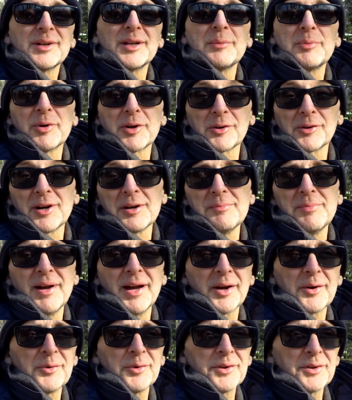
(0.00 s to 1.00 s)
But he put it right
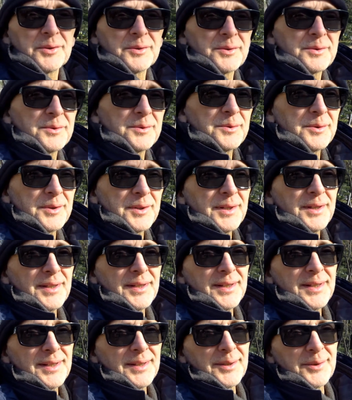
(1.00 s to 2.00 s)
back where, where,
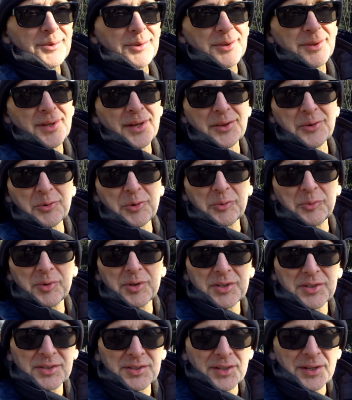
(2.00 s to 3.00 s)
he, where the other one
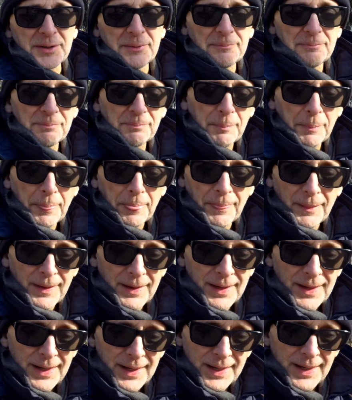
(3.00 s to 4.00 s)
was. So,
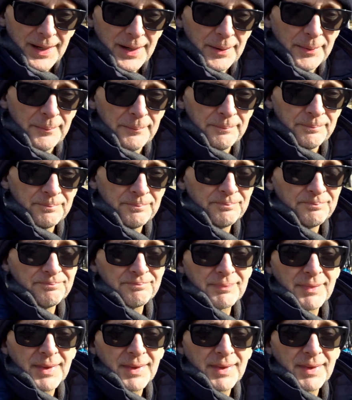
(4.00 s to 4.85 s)
um,